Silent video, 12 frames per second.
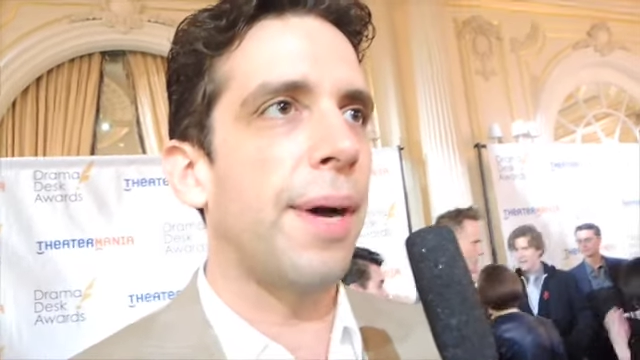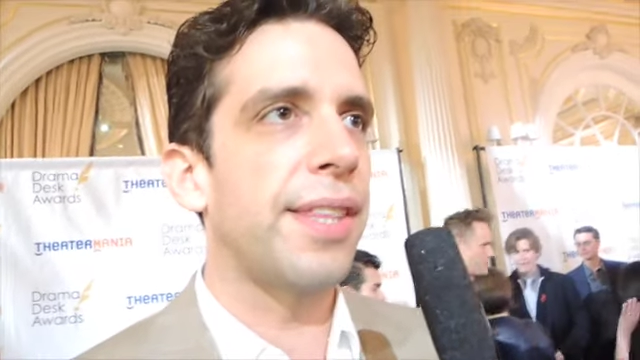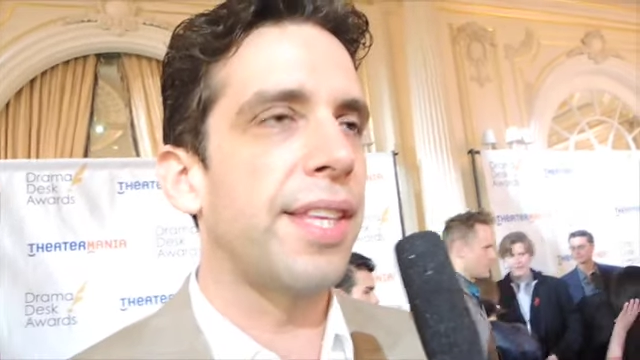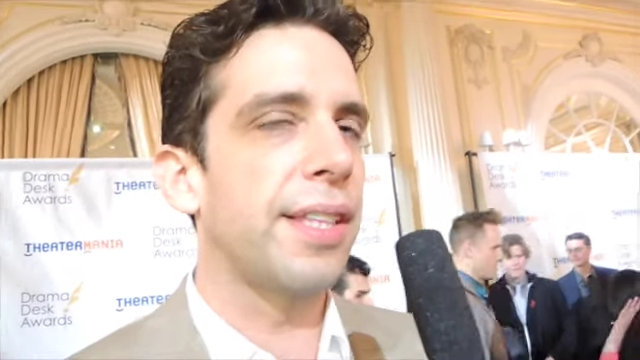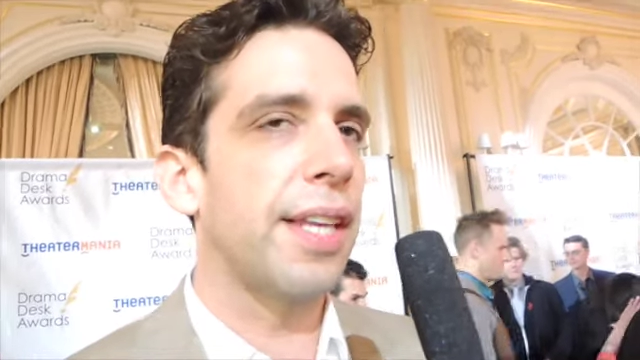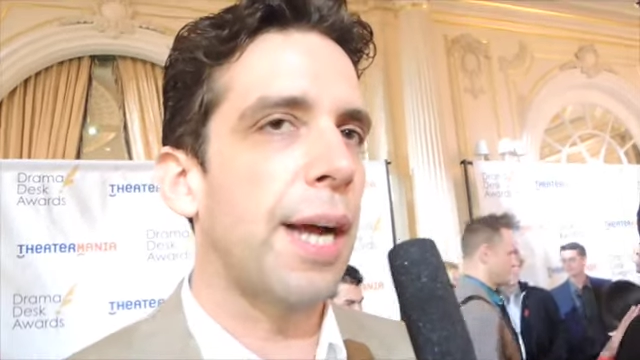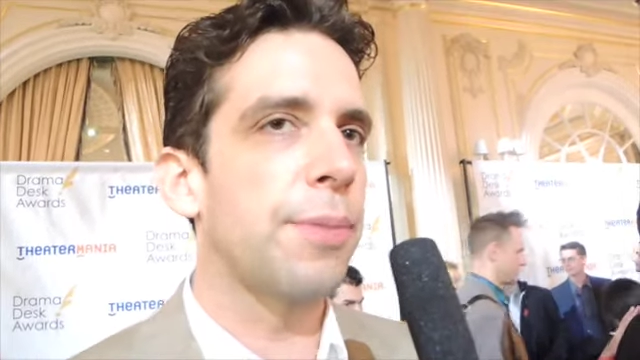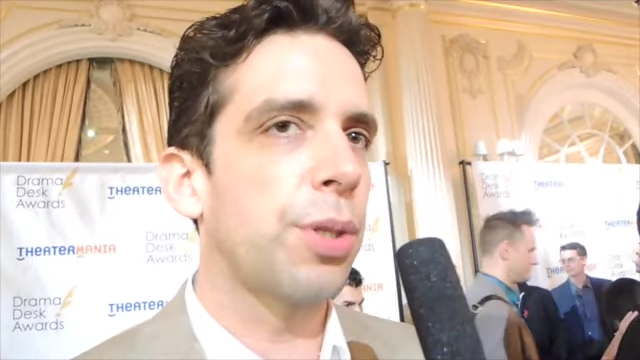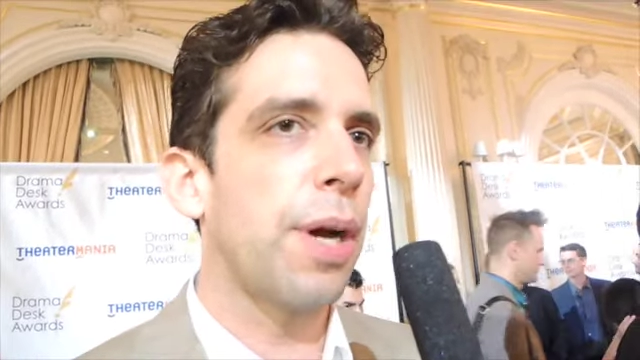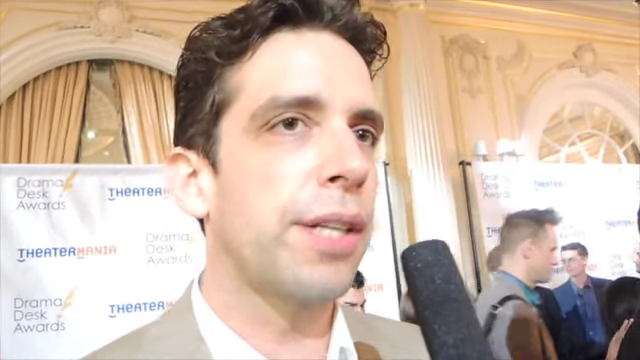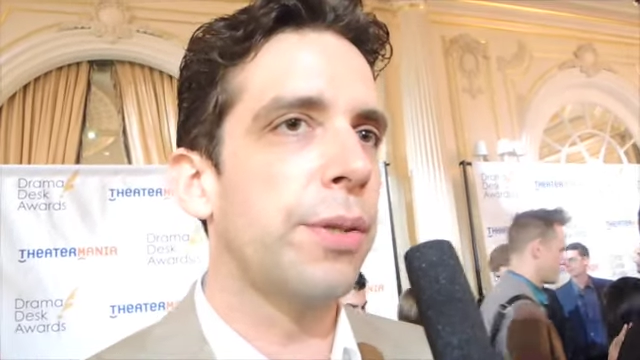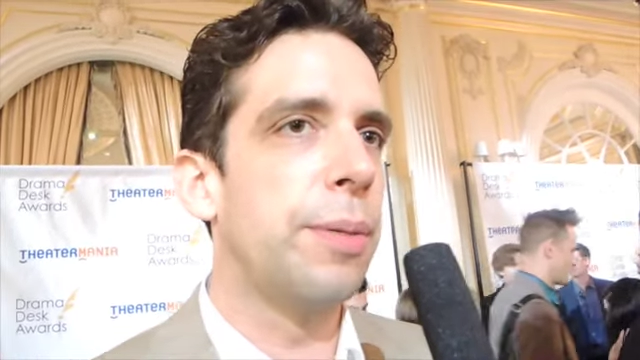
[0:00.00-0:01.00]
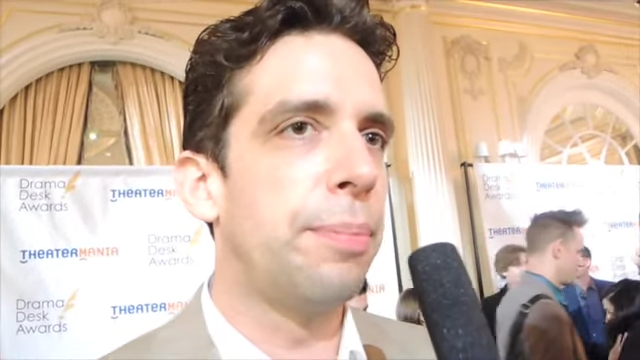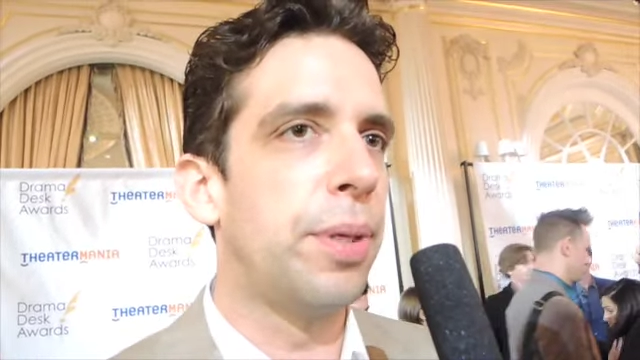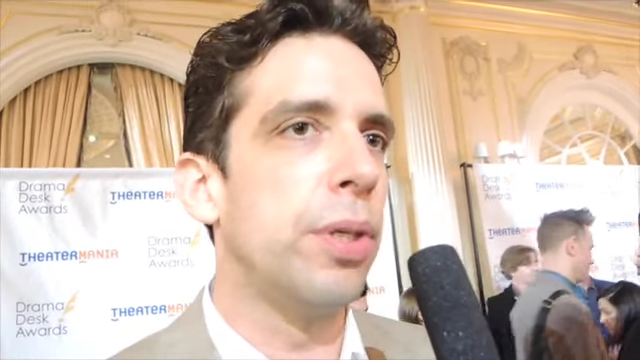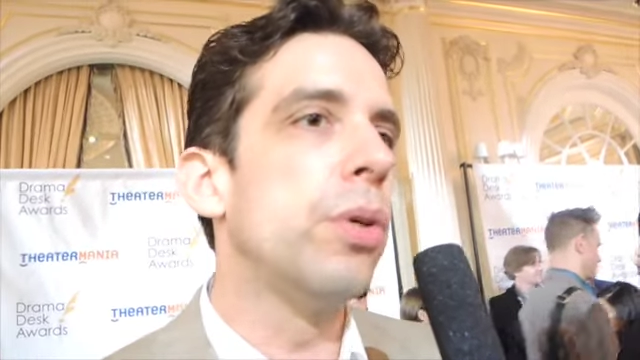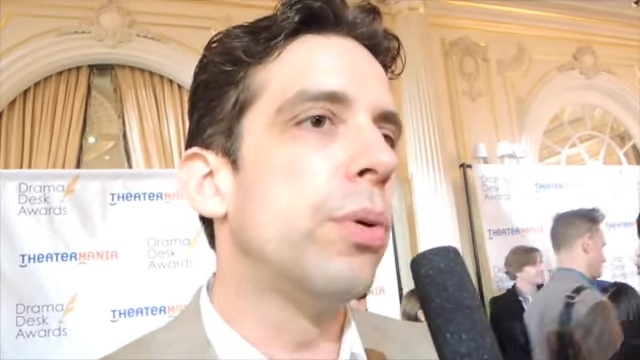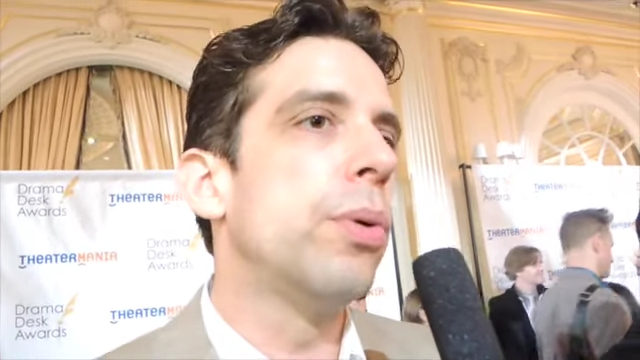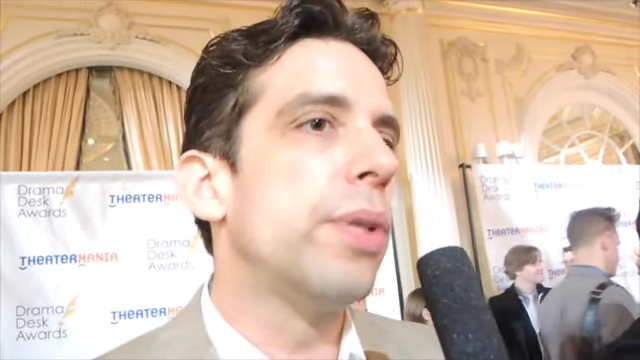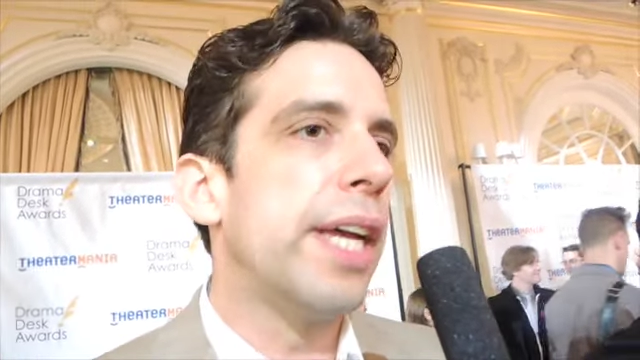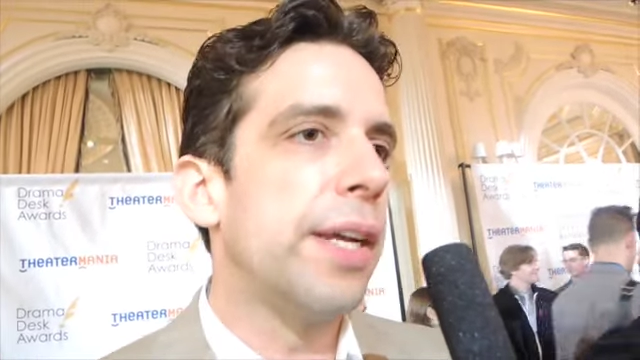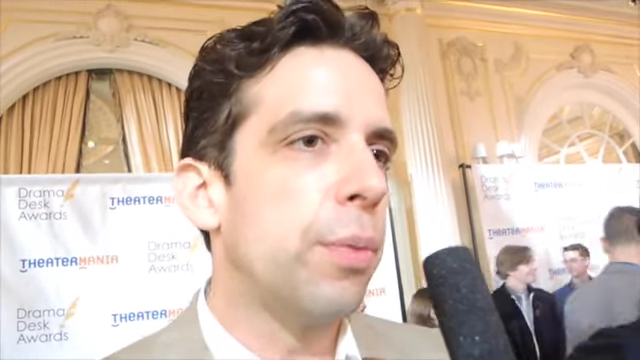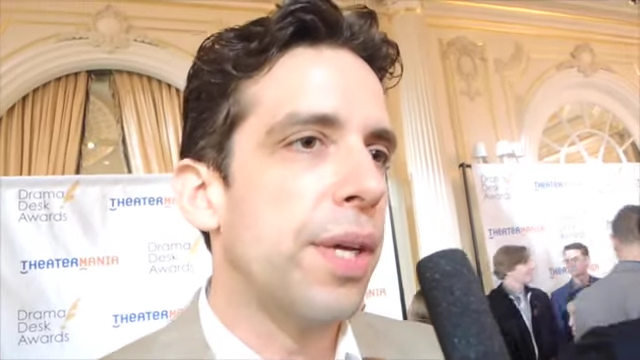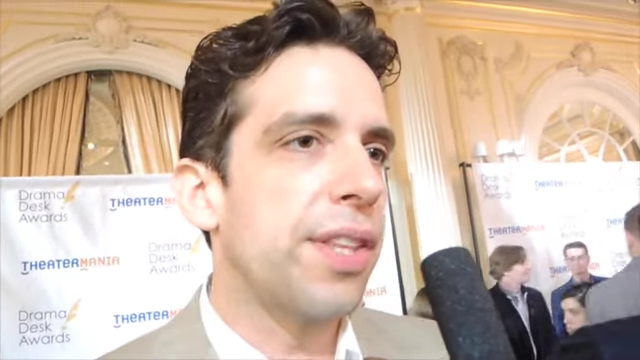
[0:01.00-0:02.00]
I think that I'm trying to imbue
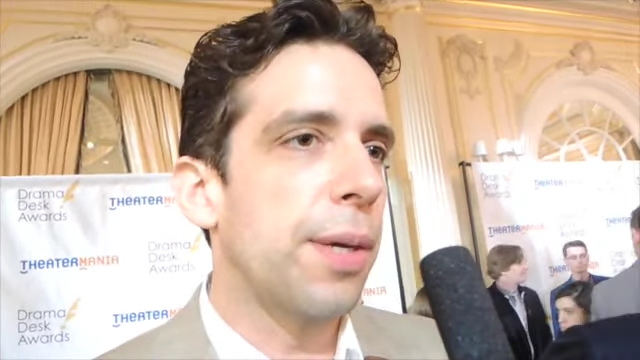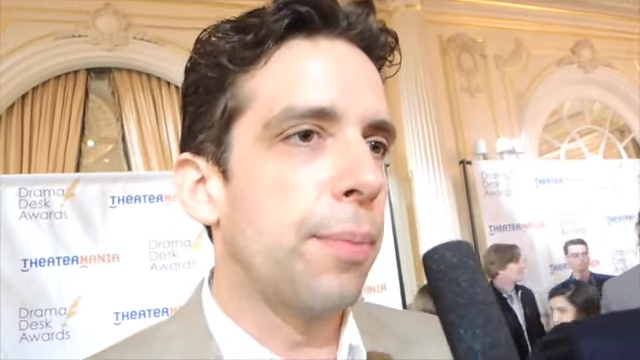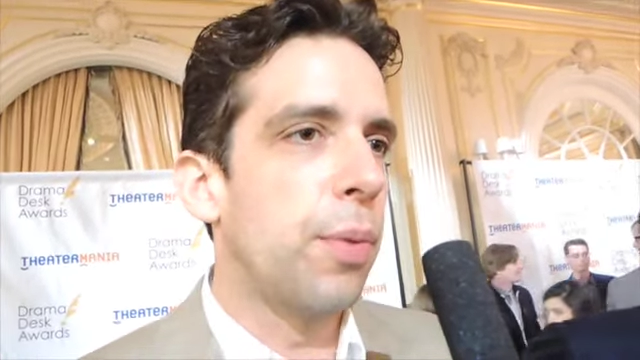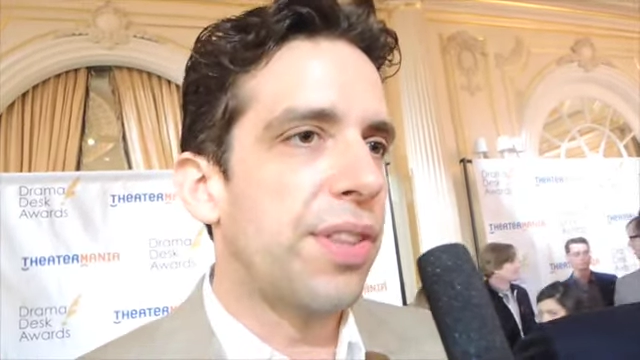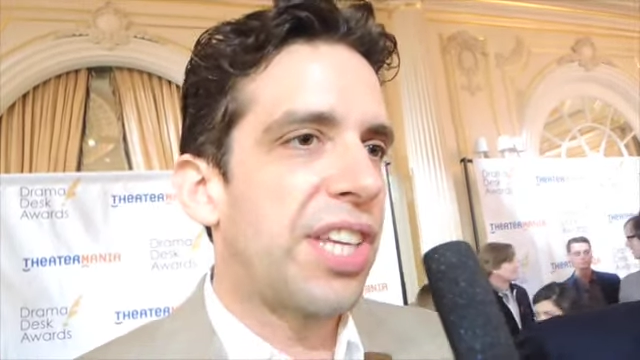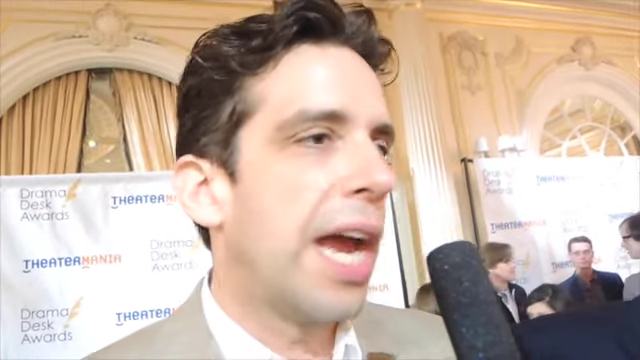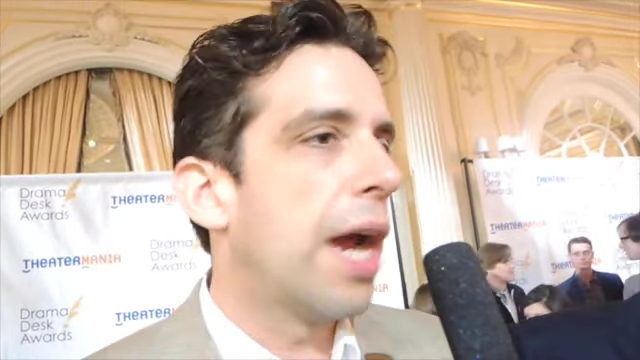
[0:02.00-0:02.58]
it with uh, with